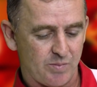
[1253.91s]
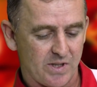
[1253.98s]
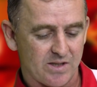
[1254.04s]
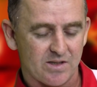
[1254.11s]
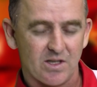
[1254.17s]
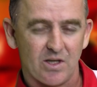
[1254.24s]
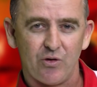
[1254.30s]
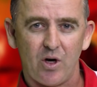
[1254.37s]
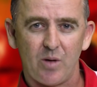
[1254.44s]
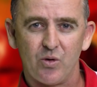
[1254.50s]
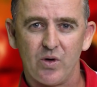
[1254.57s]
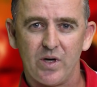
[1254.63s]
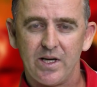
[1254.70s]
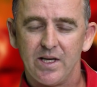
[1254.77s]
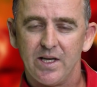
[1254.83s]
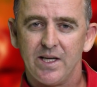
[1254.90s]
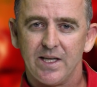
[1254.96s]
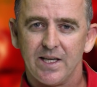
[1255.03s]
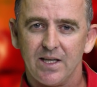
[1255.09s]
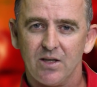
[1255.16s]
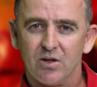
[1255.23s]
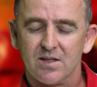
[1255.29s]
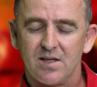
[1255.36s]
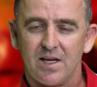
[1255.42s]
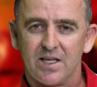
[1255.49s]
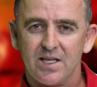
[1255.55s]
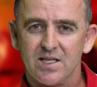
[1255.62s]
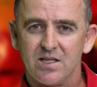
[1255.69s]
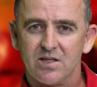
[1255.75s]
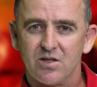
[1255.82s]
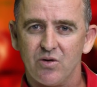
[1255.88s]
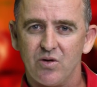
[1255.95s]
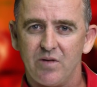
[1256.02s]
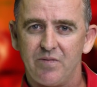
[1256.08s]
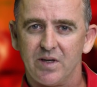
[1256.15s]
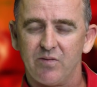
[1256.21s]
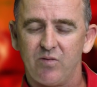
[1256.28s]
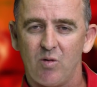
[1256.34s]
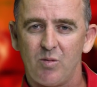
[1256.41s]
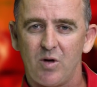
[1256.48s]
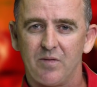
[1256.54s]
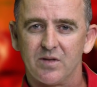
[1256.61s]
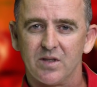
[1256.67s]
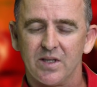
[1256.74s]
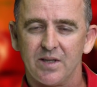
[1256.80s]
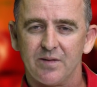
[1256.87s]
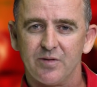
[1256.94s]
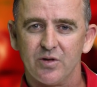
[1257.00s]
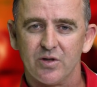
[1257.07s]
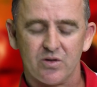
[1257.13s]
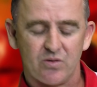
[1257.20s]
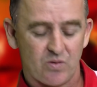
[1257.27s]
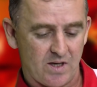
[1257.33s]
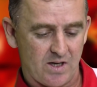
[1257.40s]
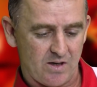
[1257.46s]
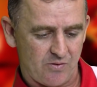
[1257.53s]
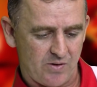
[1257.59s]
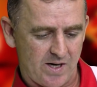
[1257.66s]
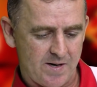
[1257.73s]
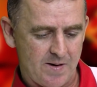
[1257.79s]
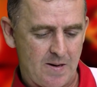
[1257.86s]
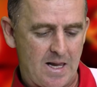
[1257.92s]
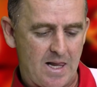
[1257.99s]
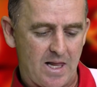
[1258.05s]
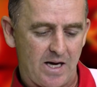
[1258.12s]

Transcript: But Rob Roy, he looks like he's in terrific form after that first run,